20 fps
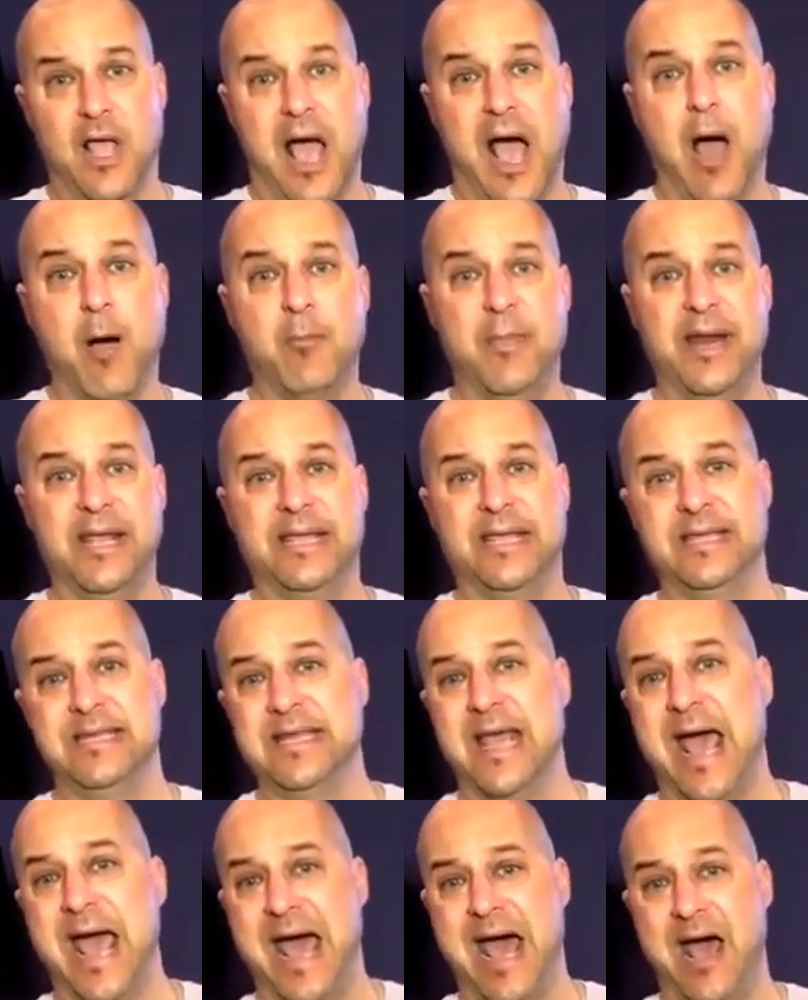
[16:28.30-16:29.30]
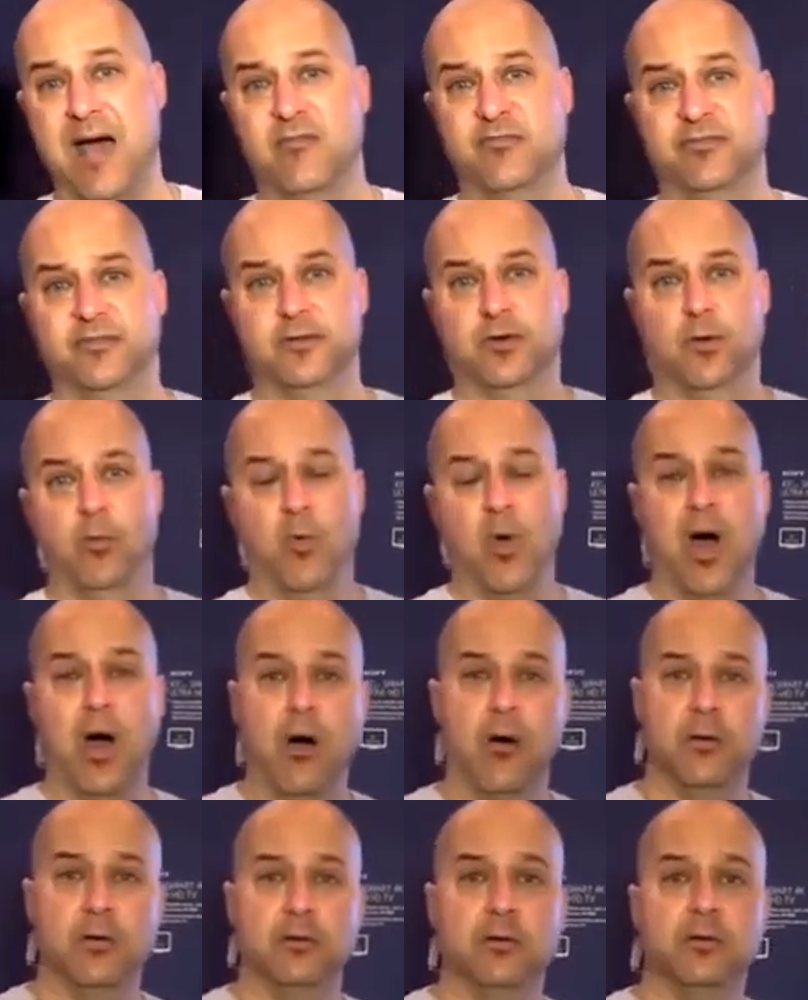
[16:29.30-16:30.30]
how many can you have?
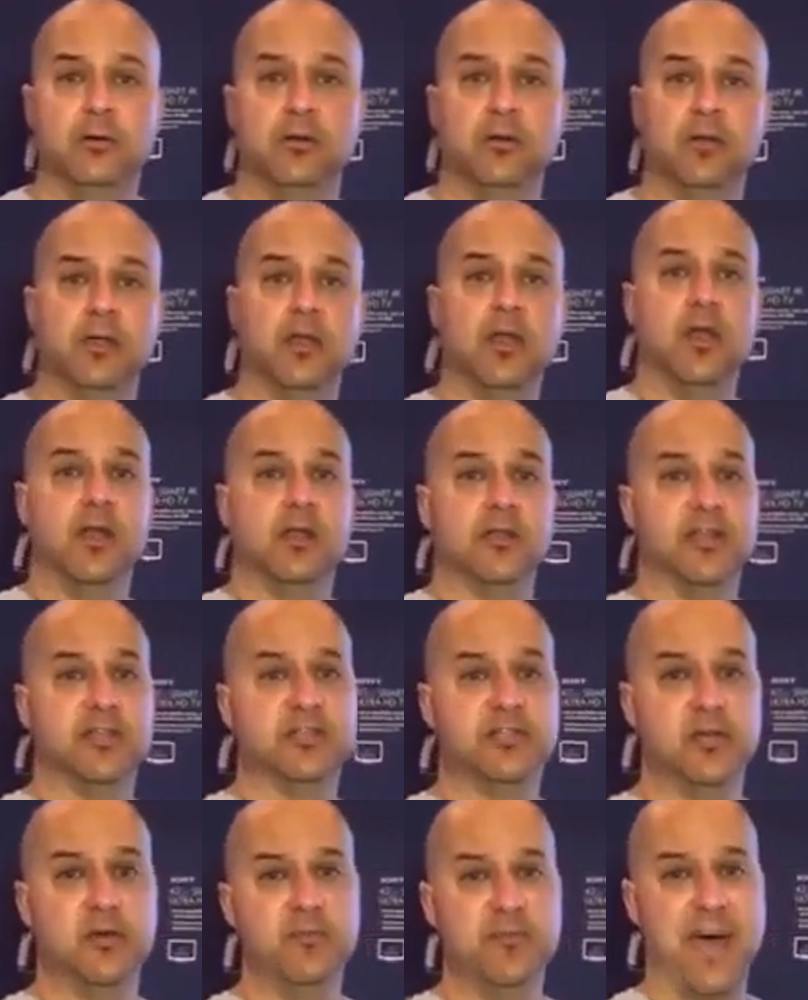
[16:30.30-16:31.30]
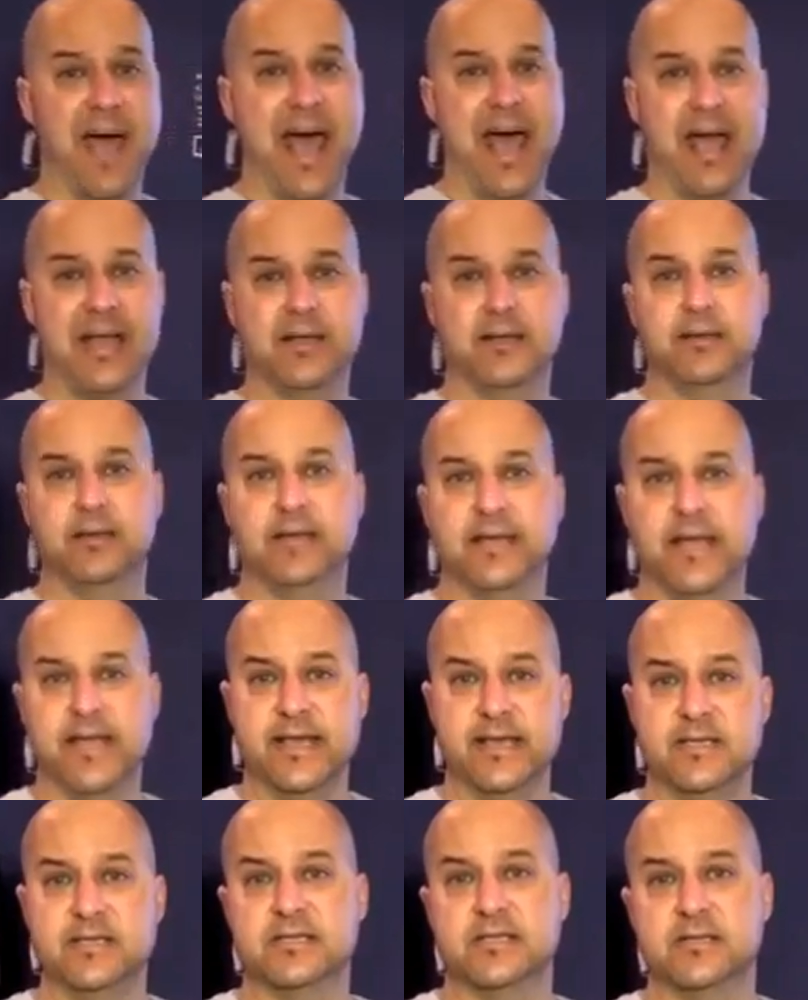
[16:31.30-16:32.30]
Well, the 2-pack
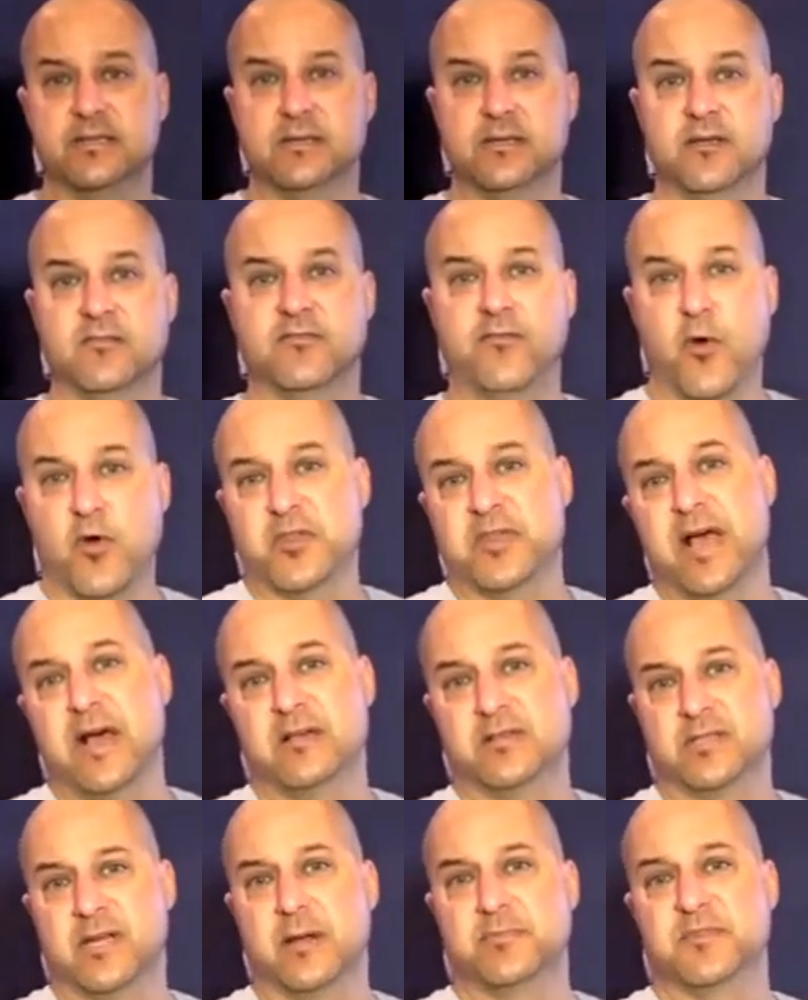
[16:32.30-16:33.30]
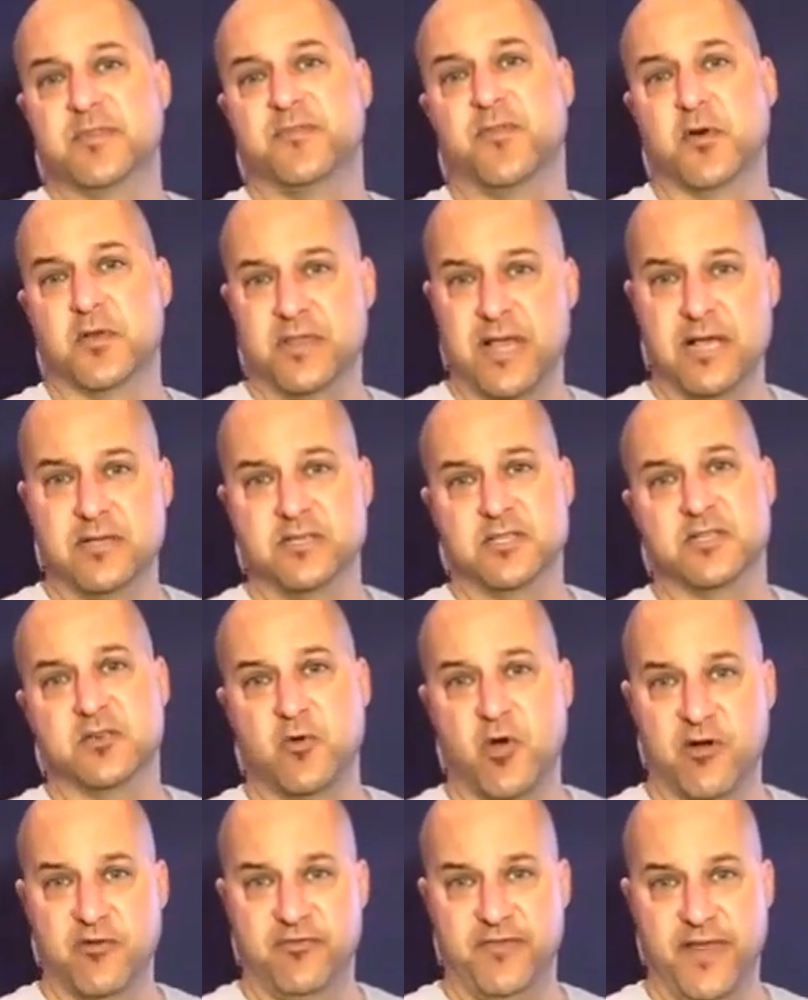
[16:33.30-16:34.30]
is 4,000 up to 4,000
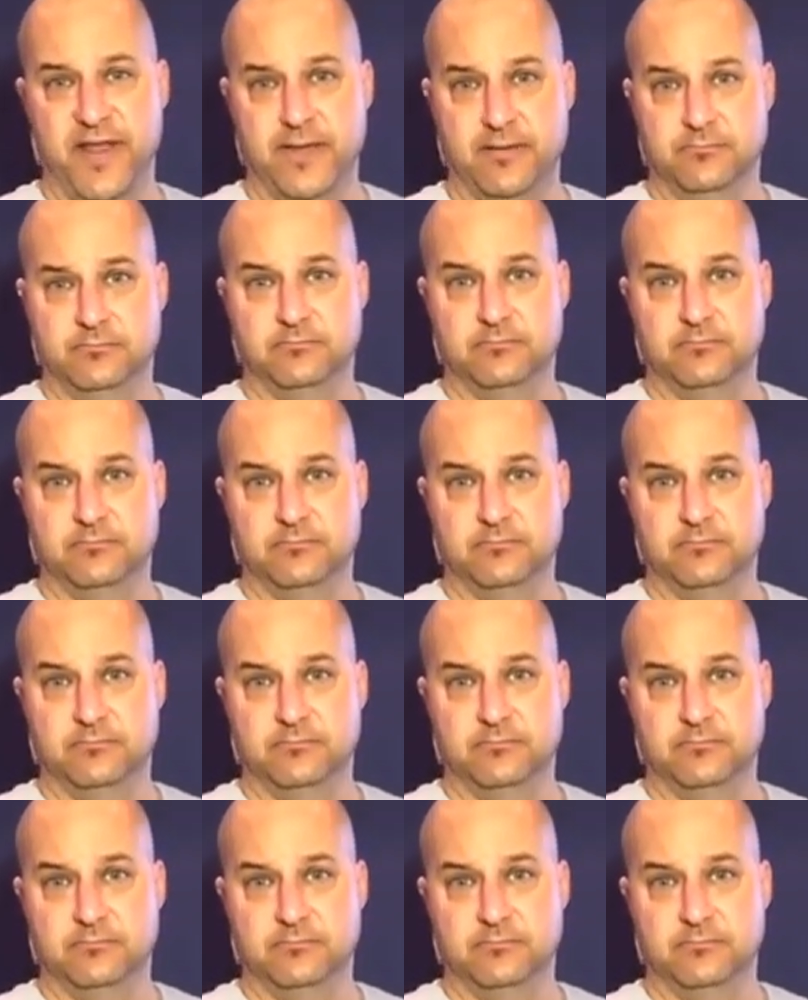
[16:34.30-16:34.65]
square feet.